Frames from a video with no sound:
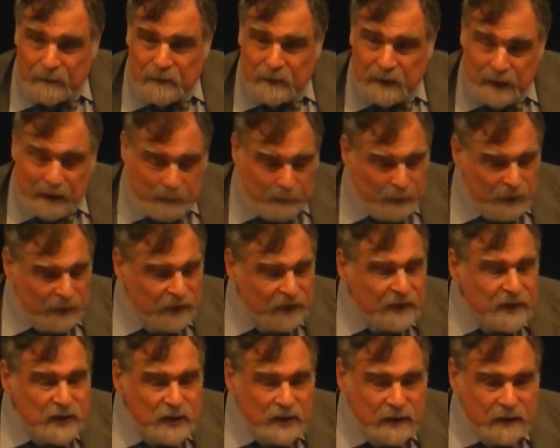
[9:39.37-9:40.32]
in a
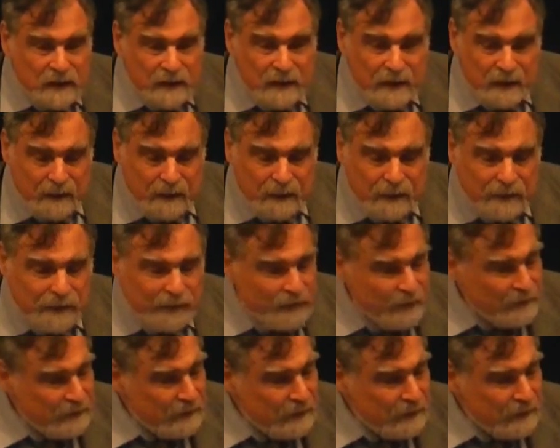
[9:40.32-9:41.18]
position of